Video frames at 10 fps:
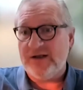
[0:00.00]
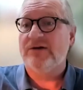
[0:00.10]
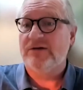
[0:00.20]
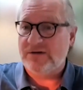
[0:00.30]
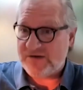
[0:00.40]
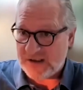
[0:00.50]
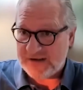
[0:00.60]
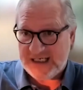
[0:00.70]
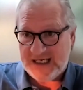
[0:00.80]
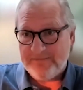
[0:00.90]
start
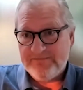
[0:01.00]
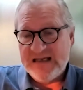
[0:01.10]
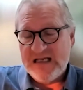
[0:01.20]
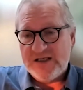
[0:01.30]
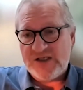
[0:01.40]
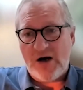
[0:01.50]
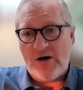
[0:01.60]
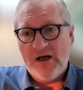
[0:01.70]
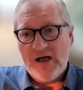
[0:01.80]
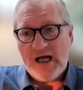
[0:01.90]
again. So
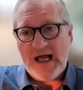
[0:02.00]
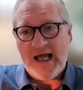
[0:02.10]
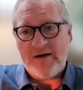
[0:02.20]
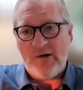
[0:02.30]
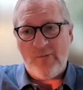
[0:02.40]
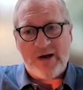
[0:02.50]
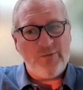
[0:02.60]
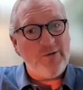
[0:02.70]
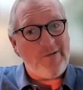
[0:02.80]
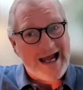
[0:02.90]
And when we
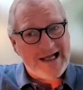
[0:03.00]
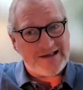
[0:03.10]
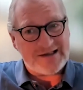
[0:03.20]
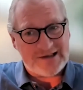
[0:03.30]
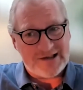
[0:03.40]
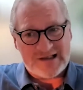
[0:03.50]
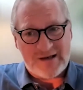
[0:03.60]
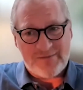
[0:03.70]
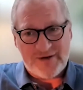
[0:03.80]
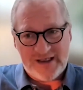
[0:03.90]
wait till
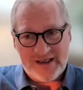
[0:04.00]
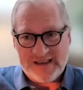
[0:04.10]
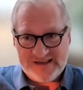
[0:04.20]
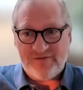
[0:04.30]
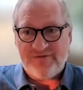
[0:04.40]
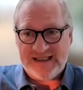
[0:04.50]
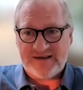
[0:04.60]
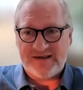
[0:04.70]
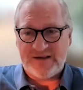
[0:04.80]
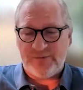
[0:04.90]
something is
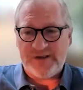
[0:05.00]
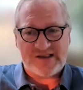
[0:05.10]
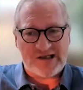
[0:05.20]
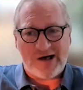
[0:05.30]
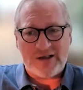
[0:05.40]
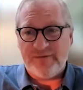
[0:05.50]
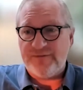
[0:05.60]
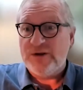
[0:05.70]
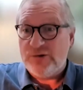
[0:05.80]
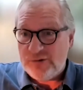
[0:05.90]
invented, we start with
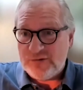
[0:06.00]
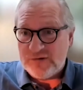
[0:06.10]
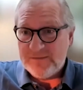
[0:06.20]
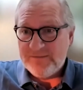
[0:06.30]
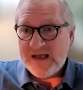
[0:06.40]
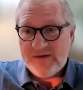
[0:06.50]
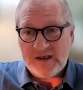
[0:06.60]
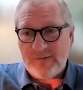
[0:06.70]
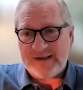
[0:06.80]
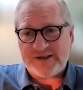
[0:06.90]
the do. The
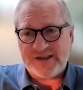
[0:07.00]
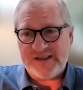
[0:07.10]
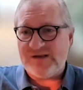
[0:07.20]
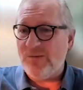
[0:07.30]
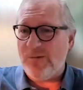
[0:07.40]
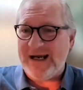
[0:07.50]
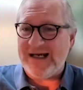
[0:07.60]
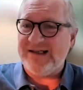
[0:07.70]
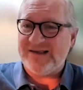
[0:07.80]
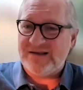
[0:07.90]
question is,
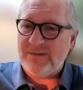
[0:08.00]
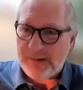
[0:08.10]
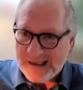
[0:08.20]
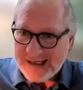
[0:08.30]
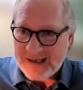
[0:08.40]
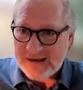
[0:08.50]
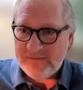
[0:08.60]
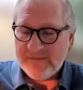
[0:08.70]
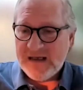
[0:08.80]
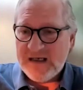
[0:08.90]
where is the plan?
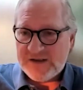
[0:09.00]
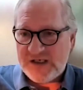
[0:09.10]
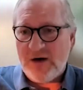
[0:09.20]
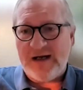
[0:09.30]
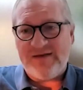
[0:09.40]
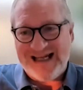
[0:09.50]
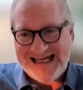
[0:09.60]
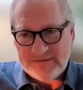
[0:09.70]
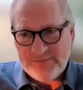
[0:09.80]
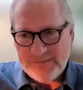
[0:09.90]
So, and
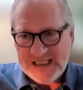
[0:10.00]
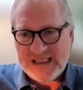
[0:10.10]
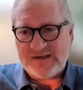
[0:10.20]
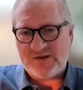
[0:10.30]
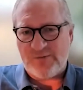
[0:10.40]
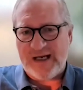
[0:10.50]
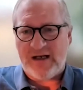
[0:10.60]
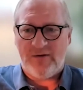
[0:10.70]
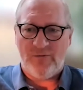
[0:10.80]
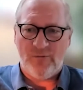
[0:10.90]
that means
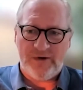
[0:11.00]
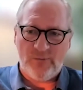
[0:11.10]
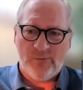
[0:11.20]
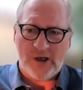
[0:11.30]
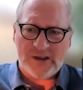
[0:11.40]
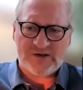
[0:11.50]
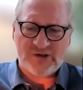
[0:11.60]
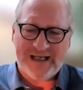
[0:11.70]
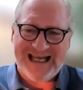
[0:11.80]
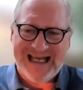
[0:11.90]
when we want
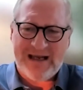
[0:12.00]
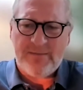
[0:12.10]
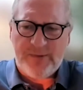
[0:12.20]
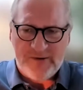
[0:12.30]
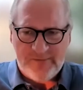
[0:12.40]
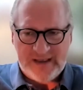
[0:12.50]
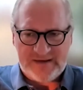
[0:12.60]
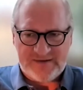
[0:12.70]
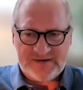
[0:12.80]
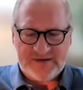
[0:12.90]
to
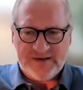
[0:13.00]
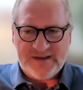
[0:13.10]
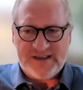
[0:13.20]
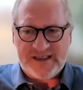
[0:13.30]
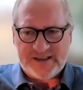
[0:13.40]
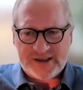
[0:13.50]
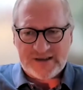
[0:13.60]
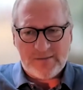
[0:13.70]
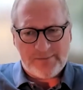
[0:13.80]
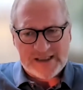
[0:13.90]
implement
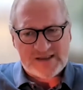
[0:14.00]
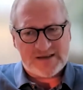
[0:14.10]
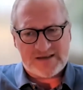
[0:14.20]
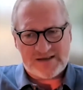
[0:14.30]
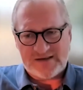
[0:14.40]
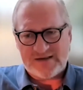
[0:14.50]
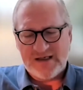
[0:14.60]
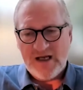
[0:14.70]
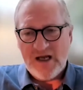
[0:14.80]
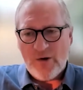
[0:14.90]
digital businesses,
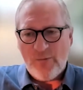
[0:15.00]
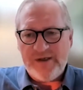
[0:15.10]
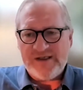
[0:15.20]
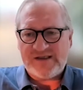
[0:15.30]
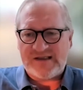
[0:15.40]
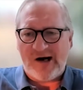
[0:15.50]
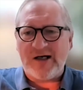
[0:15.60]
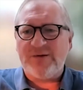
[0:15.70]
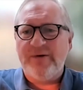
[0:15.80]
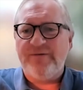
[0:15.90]
we
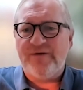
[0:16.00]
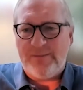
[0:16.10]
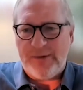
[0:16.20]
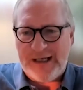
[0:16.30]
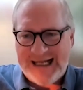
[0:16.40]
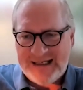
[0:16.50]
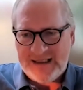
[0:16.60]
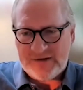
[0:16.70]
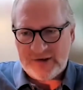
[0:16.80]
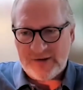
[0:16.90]
start with the plan
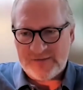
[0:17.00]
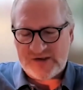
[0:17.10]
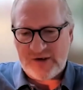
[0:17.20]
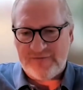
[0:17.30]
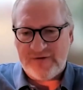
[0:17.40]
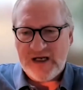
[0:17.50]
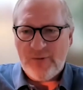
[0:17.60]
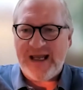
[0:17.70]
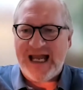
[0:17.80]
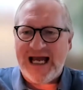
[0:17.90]
in terms of
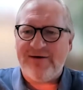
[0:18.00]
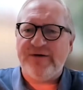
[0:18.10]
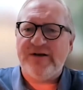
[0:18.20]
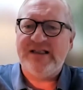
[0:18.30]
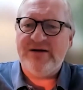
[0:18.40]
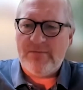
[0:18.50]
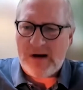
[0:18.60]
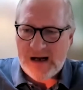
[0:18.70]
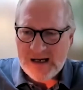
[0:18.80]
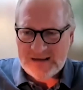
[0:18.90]
we have a
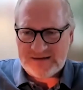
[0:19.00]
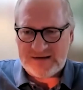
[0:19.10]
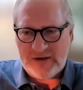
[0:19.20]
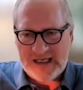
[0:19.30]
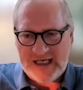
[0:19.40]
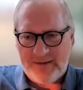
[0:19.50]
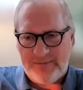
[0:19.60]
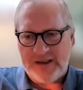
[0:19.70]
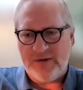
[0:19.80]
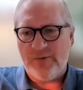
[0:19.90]
demand on
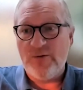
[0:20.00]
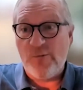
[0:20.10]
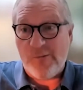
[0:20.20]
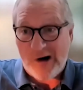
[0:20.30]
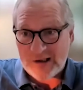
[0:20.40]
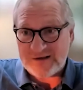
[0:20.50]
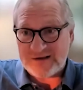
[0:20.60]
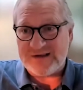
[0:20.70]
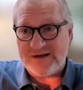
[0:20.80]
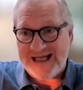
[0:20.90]
IP. We
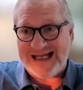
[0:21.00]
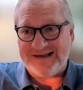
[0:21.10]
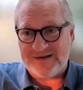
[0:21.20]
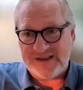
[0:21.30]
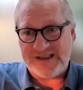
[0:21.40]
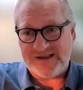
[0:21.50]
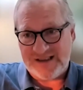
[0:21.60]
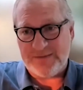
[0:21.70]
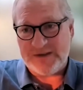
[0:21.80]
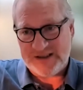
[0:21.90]
want that these
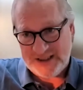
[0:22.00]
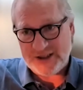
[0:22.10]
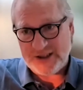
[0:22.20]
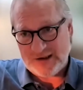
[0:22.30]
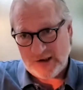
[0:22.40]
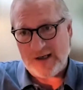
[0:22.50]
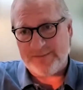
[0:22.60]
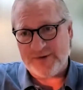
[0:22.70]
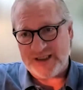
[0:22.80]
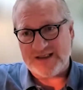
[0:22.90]
digital
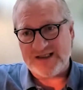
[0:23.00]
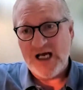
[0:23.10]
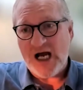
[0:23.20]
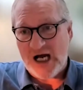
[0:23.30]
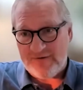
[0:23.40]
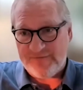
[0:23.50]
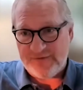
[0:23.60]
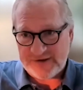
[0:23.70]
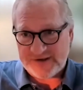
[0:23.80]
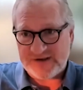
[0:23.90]
objects are
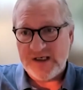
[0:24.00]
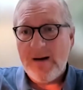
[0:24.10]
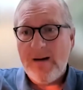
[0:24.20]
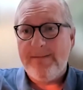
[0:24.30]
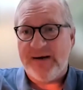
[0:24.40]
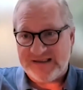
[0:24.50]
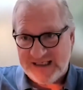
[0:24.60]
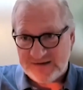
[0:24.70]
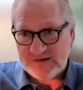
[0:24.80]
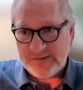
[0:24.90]
first
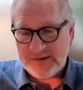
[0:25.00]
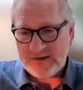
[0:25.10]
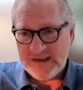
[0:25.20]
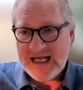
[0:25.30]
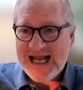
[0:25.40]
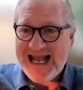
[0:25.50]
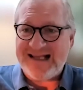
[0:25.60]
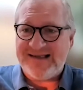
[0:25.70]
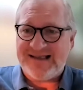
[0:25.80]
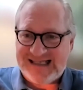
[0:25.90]
patentable
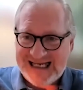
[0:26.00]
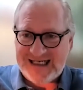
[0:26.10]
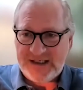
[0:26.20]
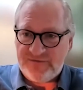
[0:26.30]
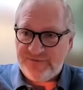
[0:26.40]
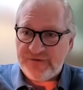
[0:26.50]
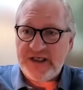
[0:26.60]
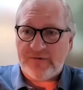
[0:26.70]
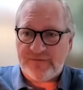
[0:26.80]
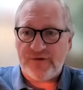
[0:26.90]
and second
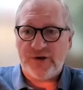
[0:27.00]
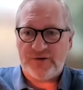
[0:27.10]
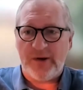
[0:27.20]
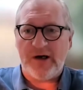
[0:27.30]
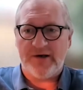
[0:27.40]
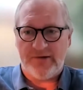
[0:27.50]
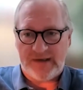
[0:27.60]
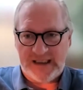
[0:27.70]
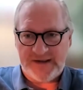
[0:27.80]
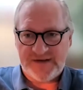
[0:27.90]
free of third-party
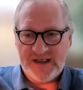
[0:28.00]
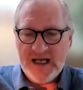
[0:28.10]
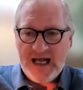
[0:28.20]
rights.